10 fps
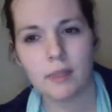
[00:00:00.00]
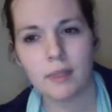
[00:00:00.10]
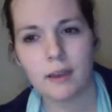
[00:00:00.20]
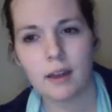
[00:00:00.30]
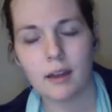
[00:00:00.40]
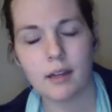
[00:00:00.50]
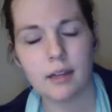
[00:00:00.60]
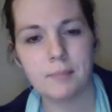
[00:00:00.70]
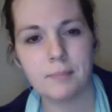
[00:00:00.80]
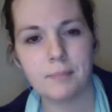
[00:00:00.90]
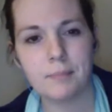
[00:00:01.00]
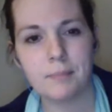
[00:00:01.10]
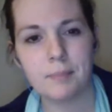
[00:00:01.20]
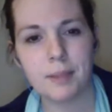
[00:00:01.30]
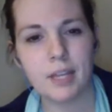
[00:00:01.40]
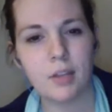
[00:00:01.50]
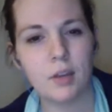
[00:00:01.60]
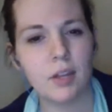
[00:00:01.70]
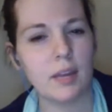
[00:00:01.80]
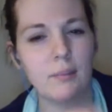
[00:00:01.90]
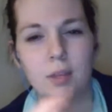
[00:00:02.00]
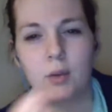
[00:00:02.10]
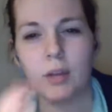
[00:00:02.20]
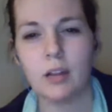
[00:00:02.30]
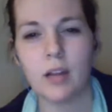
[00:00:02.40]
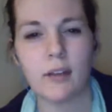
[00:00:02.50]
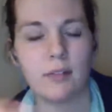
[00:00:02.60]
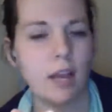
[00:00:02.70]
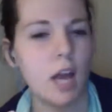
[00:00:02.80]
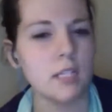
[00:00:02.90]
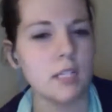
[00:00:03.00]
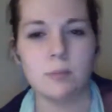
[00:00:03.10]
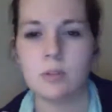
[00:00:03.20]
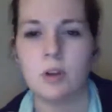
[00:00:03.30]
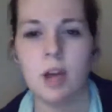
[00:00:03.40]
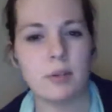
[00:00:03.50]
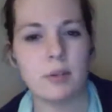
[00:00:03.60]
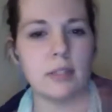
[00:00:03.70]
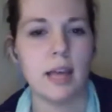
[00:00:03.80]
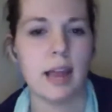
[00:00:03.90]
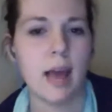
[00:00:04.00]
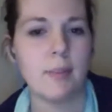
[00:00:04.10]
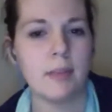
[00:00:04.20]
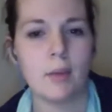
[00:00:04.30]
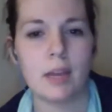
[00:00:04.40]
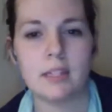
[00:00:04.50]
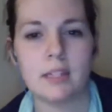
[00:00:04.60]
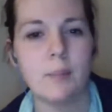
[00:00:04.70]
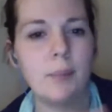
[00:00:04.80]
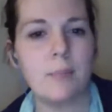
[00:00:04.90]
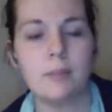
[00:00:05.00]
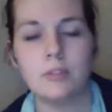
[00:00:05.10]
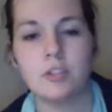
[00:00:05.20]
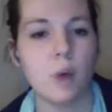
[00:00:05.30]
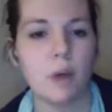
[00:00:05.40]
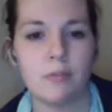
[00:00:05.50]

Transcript: but then you get a lot of like unsubscribers that happen that way, because some people just